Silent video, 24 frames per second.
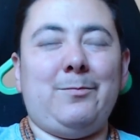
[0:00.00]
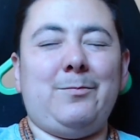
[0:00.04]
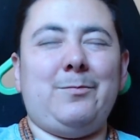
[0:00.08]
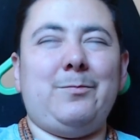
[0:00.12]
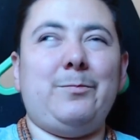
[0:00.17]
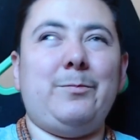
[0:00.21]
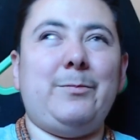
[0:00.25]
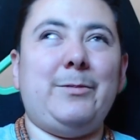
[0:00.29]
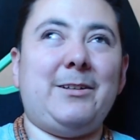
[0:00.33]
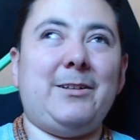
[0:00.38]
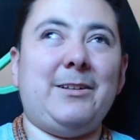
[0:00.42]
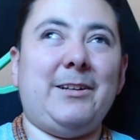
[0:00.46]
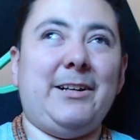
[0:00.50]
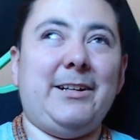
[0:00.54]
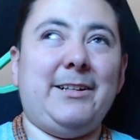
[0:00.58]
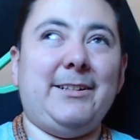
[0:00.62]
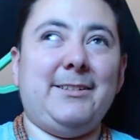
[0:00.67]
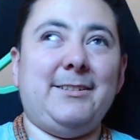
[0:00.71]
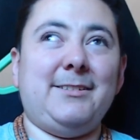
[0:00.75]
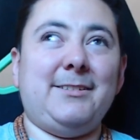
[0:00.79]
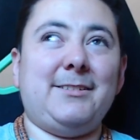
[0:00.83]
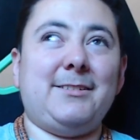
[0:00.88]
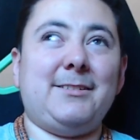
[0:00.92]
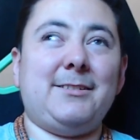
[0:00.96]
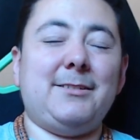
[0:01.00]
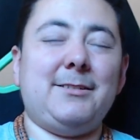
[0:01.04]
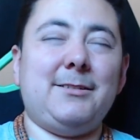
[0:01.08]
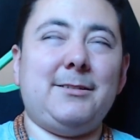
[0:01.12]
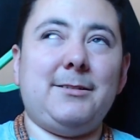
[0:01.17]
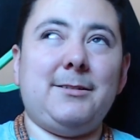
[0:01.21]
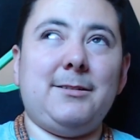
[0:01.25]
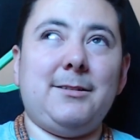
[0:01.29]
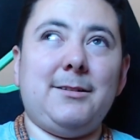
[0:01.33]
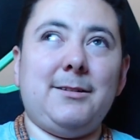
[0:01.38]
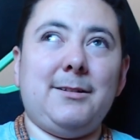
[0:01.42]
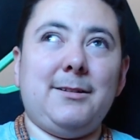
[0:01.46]
Because
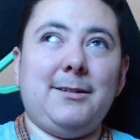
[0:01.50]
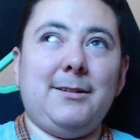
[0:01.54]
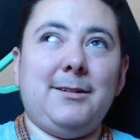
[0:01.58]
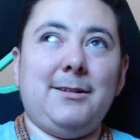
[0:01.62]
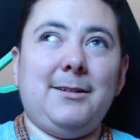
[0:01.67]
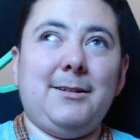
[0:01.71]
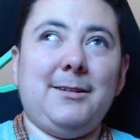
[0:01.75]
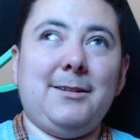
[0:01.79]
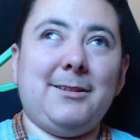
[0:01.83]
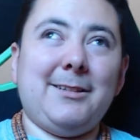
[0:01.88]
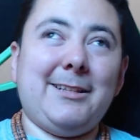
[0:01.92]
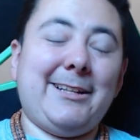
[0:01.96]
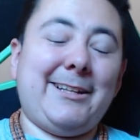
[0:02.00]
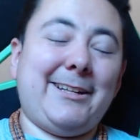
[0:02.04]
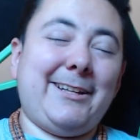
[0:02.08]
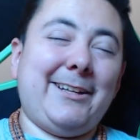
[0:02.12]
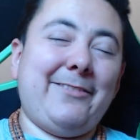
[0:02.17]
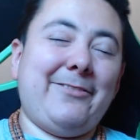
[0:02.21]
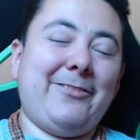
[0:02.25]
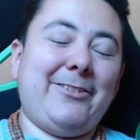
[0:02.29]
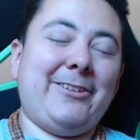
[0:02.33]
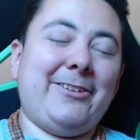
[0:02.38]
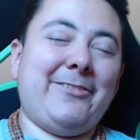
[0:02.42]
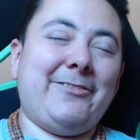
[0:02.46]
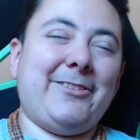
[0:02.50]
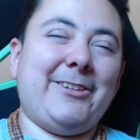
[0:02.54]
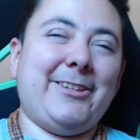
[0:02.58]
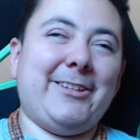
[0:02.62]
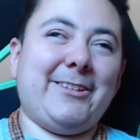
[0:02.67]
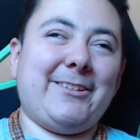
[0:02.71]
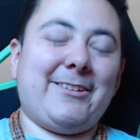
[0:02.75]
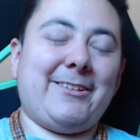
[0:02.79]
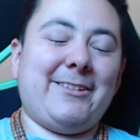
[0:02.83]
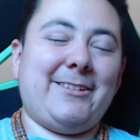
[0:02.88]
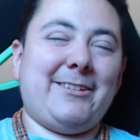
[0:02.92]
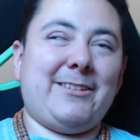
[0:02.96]
like even if this
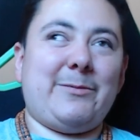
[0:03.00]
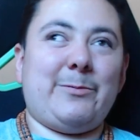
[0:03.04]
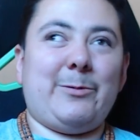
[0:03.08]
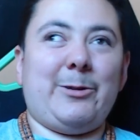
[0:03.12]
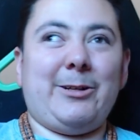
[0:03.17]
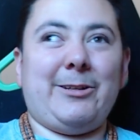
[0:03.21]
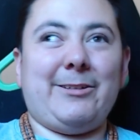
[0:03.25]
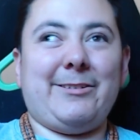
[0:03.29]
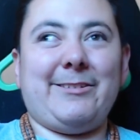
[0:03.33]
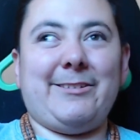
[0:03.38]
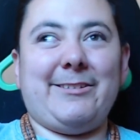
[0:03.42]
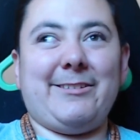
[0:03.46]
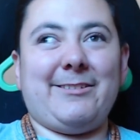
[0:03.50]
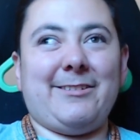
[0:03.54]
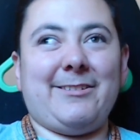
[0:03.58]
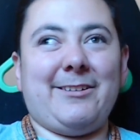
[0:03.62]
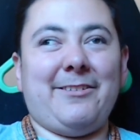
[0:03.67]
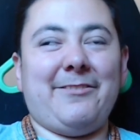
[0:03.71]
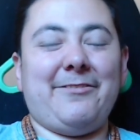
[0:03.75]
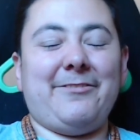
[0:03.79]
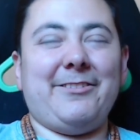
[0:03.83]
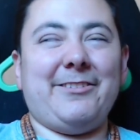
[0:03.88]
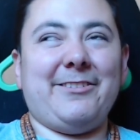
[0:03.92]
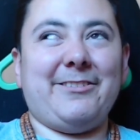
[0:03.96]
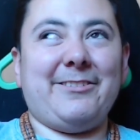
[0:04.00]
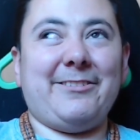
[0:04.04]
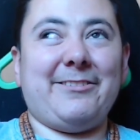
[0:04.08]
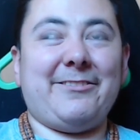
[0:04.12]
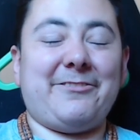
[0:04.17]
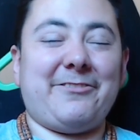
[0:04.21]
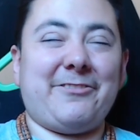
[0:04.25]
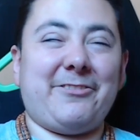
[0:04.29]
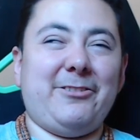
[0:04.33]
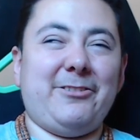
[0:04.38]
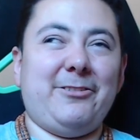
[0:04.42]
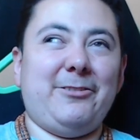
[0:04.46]
conspiracy stuff is
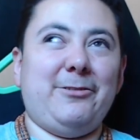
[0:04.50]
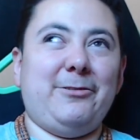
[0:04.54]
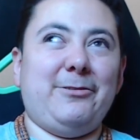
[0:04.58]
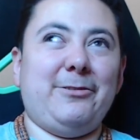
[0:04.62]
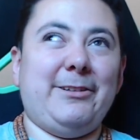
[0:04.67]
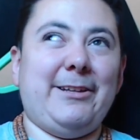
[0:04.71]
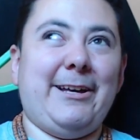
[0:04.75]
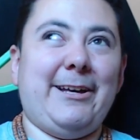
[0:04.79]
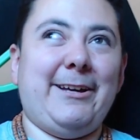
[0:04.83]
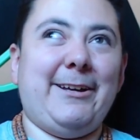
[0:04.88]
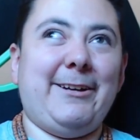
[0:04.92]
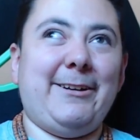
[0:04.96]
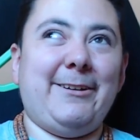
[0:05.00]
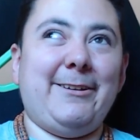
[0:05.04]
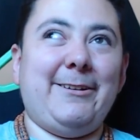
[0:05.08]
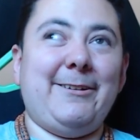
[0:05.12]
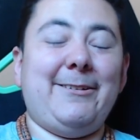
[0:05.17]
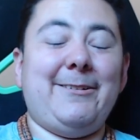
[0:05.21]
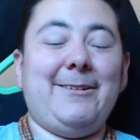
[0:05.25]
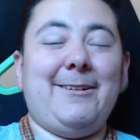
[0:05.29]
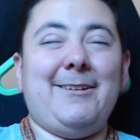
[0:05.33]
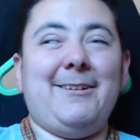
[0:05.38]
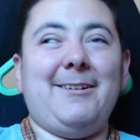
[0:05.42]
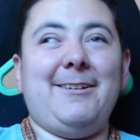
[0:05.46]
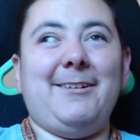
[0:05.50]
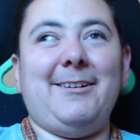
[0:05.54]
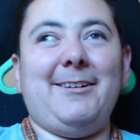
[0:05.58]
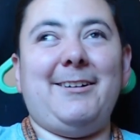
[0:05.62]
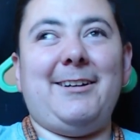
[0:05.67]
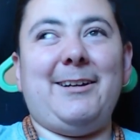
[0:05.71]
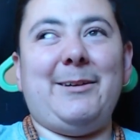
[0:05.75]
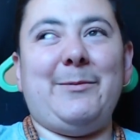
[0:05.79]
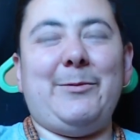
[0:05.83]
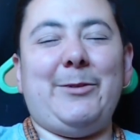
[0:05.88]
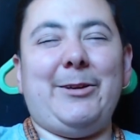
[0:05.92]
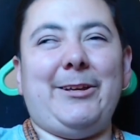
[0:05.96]
true, then
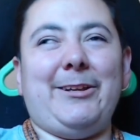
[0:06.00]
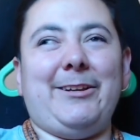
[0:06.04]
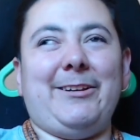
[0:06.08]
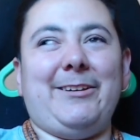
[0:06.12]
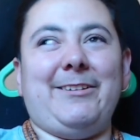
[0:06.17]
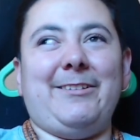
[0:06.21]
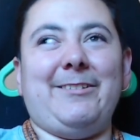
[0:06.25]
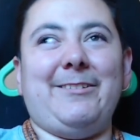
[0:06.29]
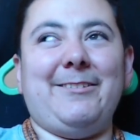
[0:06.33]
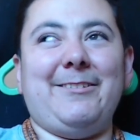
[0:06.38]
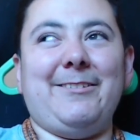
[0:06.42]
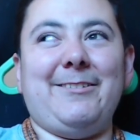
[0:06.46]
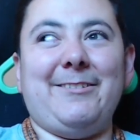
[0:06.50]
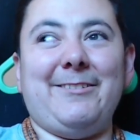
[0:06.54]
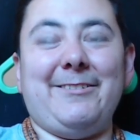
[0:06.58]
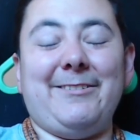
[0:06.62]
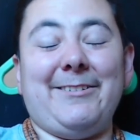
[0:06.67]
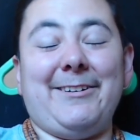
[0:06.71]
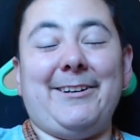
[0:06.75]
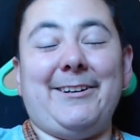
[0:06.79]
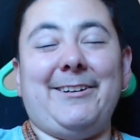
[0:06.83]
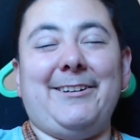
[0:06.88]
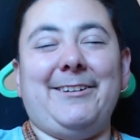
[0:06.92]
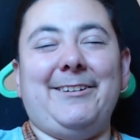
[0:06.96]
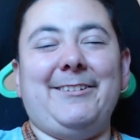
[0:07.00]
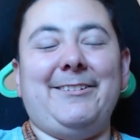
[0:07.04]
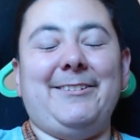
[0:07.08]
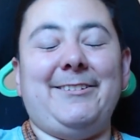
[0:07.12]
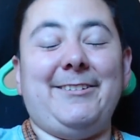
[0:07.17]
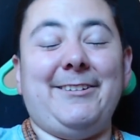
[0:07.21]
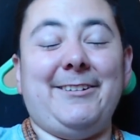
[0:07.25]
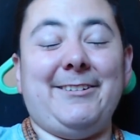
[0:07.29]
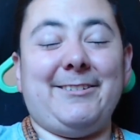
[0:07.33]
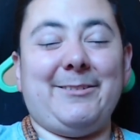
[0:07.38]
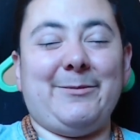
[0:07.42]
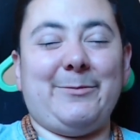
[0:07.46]
I mean, it
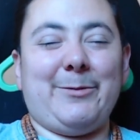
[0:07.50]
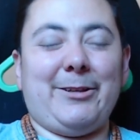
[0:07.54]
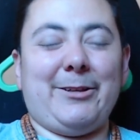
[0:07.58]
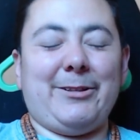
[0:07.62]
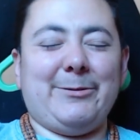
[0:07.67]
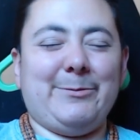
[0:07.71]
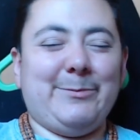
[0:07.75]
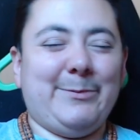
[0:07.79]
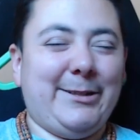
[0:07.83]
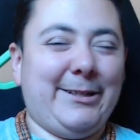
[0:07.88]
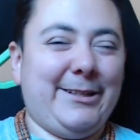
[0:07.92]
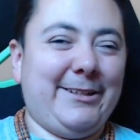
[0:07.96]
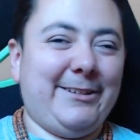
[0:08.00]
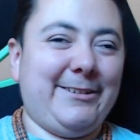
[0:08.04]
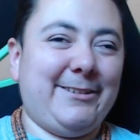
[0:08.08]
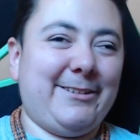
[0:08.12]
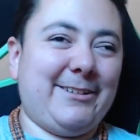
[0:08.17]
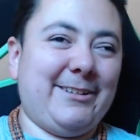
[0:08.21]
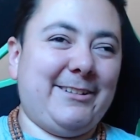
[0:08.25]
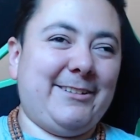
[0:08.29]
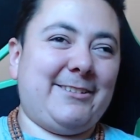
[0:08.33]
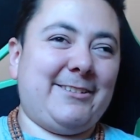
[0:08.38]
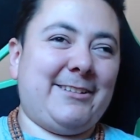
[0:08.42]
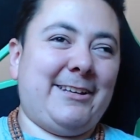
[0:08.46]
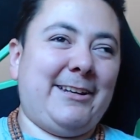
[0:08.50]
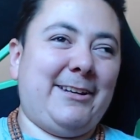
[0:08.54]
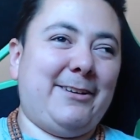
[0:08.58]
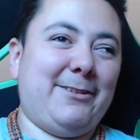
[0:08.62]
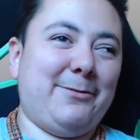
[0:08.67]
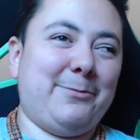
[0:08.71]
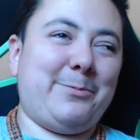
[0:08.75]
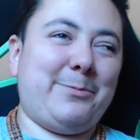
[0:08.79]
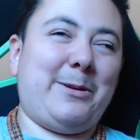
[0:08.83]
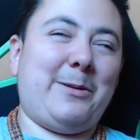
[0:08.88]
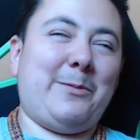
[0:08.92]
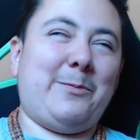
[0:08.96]
doesn't bother me because I
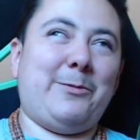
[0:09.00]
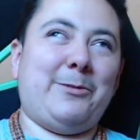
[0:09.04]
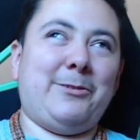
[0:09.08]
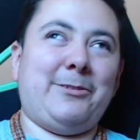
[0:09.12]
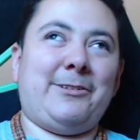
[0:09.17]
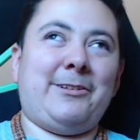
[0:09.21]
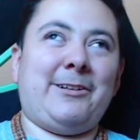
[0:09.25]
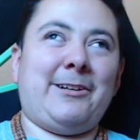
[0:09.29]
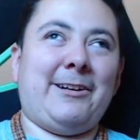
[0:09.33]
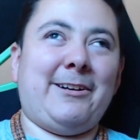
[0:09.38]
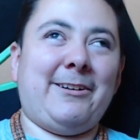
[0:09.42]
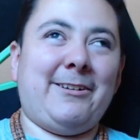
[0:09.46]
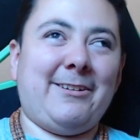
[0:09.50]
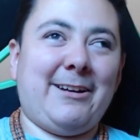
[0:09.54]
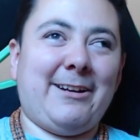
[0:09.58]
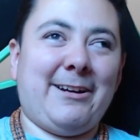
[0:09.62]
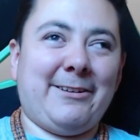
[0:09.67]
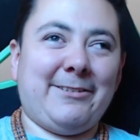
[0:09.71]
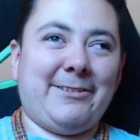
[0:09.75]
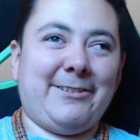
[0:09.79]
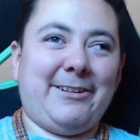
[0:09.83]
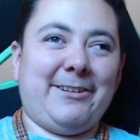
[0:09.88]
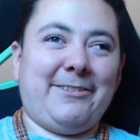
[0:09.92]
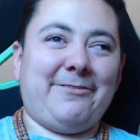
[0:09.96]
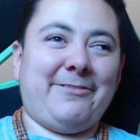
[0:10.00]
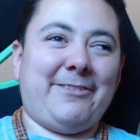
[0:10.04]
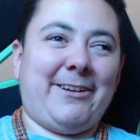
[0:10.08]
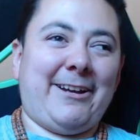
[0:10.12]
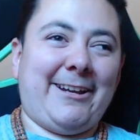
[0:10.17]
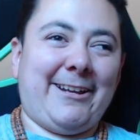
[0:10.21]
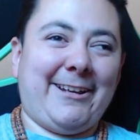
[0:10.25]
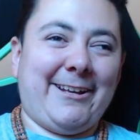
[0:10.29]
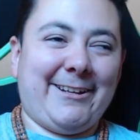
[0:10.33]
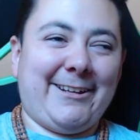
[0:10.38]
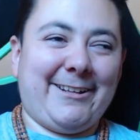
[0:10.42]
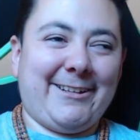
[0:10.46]
know people are out there
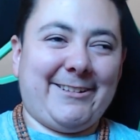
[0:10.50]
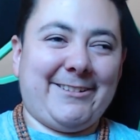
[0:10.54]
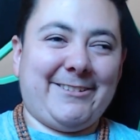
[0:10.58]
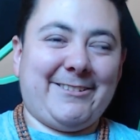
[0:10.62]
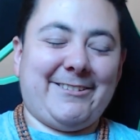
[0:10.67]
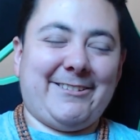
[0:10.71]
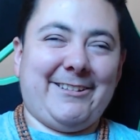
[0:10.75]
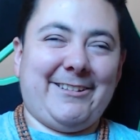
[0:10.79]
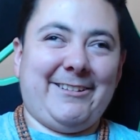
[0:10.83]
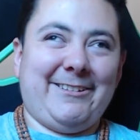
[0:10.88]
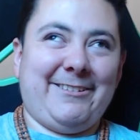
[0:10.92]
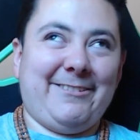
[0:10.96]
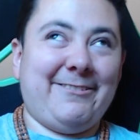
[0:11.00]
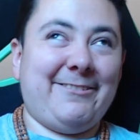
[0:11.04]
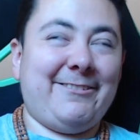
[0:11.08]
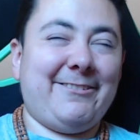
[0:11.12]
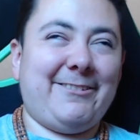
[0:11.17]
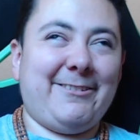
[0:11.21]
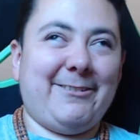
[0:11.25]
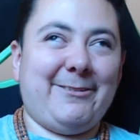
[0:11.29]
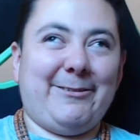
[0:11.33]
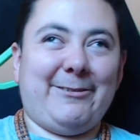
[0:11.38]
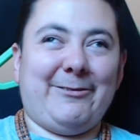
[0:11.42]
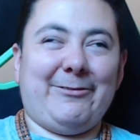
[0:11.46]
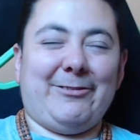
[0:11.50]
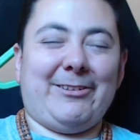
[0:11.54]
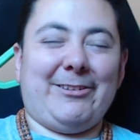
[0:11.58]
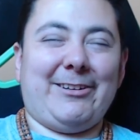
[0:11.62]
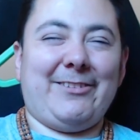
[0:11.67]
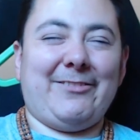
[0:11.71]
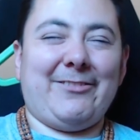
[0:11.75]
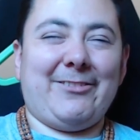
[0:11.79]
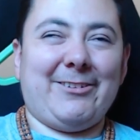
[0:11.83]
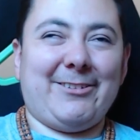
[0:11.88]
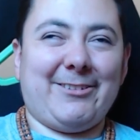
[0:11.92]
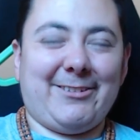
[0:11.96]
fighting against it and doing
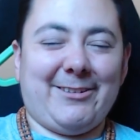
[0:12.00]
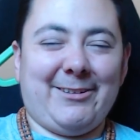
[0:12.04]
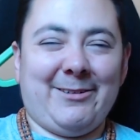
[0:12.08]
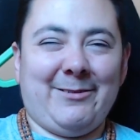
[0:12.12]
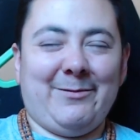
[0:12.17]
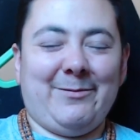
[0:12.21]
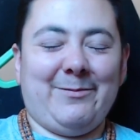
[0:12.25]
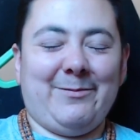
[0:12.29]
whatever, so it